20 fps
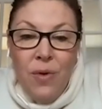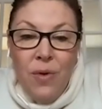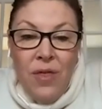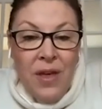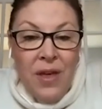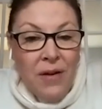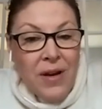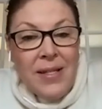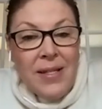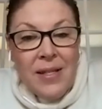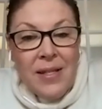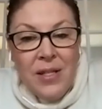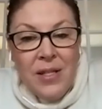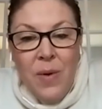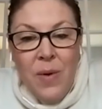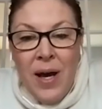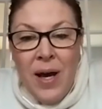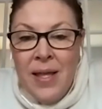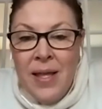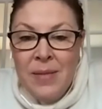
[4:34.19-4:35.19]
theories as to
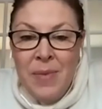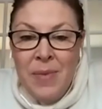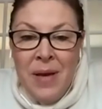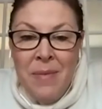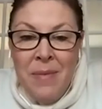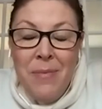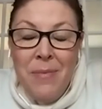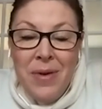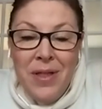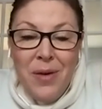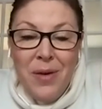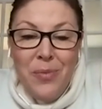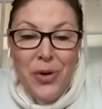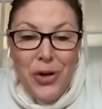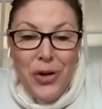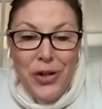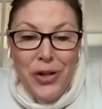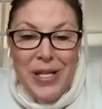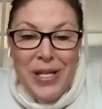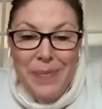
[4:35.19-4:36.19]
why this may be, but they're
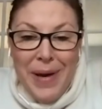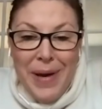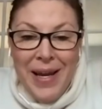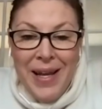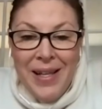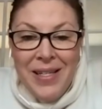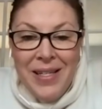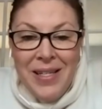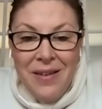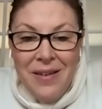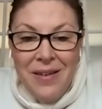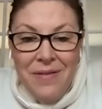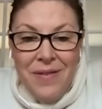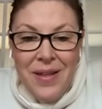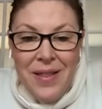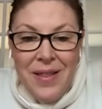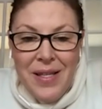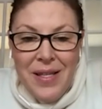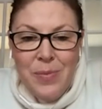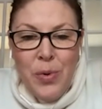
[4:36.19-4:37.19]
purely speculative
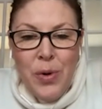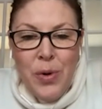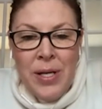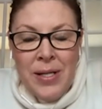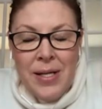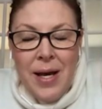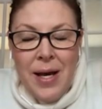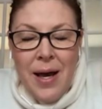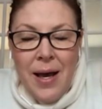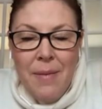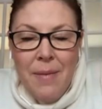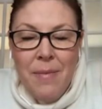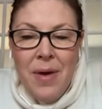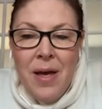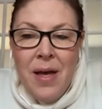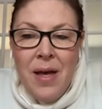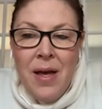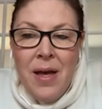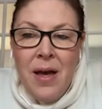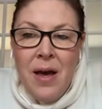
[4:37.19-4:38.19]
at this point in time.
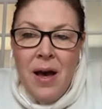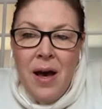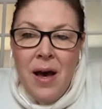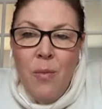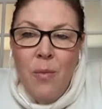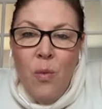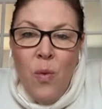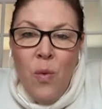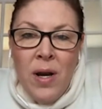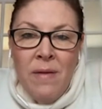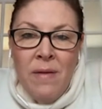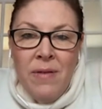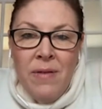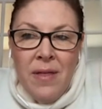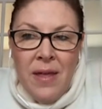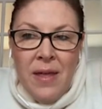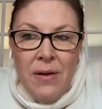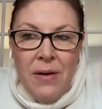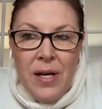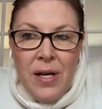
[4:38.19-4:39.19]
Um, one of the
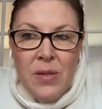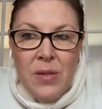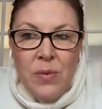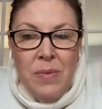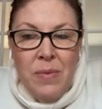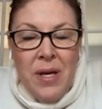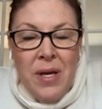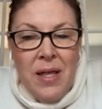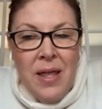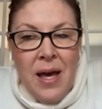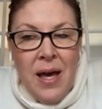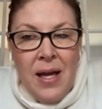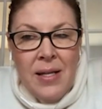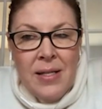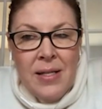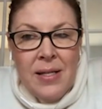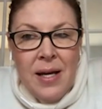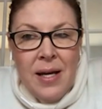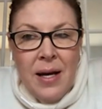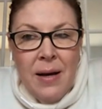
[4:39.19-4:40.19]
theories would be that
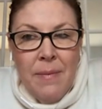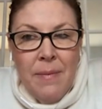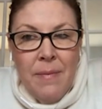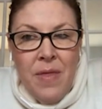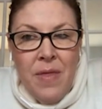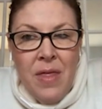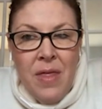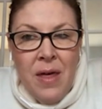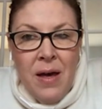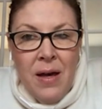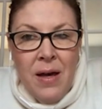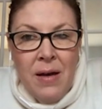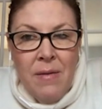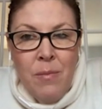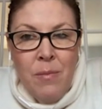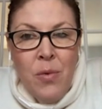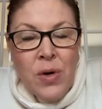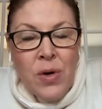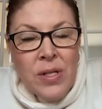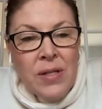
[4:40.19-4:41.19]
um, the
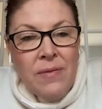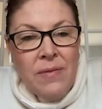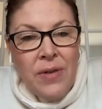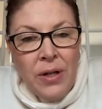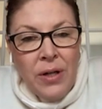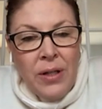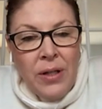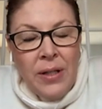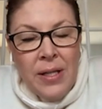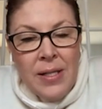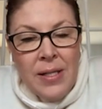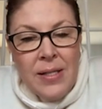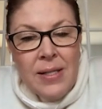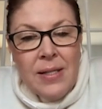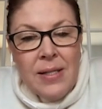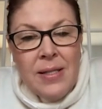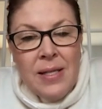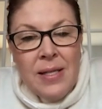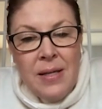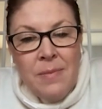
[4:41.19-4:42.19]
more severe illness
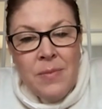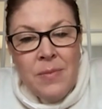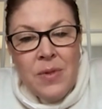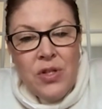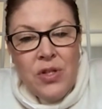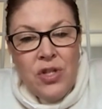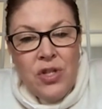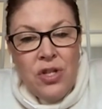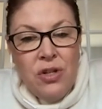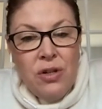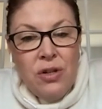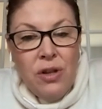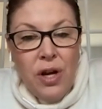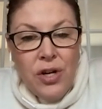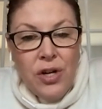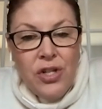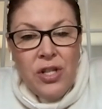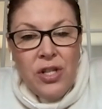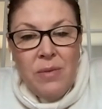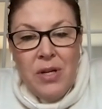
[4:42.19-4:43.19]
seems to
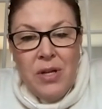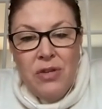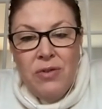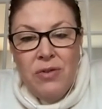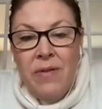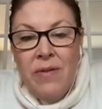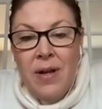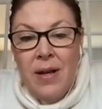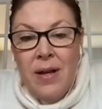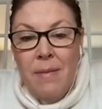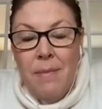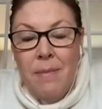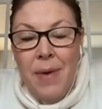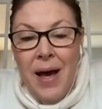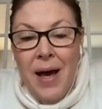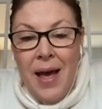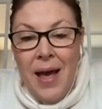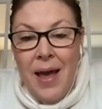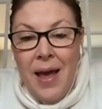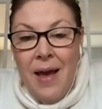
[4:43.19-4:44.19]
largely be driven
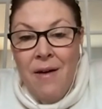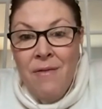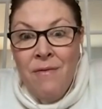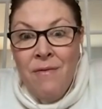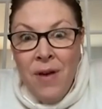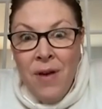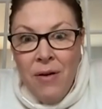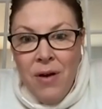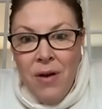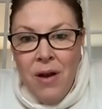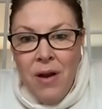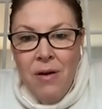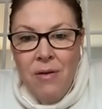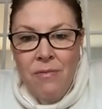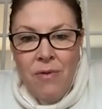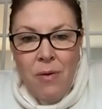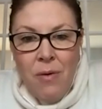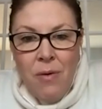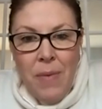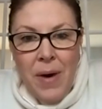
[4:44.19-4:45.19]
by a very
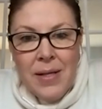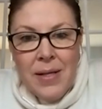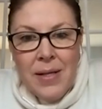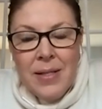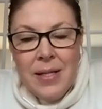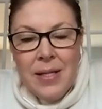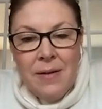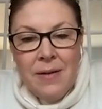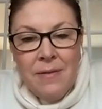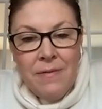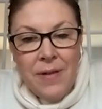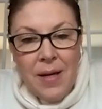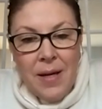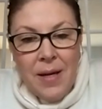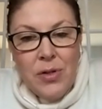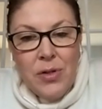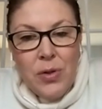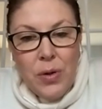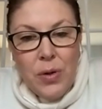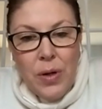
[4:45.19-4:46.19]
robust
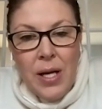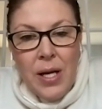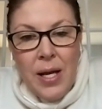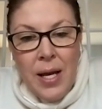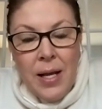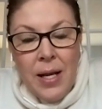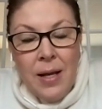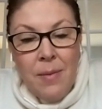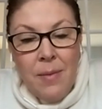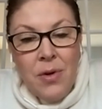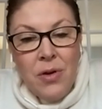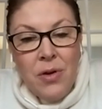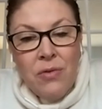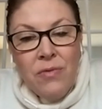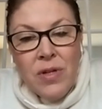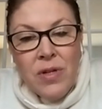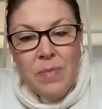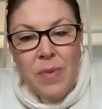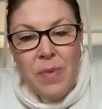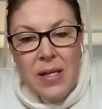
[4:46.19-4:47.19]
inflammatory and immune
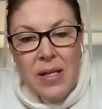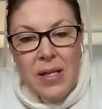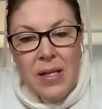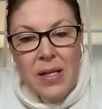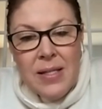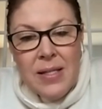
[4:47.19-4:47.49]
response